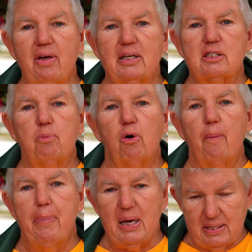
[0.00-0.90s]
that it's more
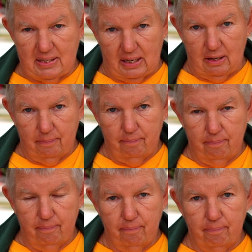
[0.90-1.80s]
basic,
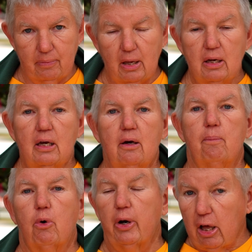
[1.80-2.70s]

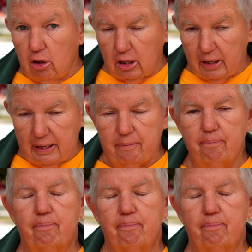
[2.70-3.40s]
more alkaline.